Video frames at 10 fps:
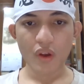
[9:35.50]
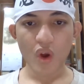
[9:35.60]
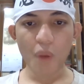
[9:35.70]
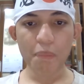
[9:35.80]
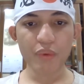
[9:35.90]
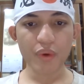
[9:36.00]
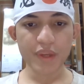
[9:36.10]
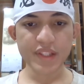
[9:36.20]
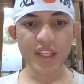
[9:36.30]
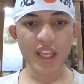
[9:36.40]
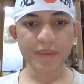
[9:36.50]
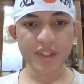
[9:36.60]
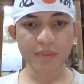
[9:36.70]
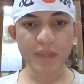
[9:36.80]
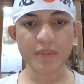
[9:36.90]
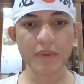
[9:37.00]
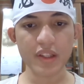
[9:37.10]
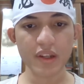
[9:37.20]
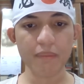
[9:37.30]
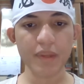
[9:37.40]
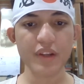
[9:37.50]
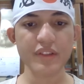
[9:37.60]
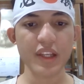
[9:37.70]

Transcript: Open world racing games is much better because I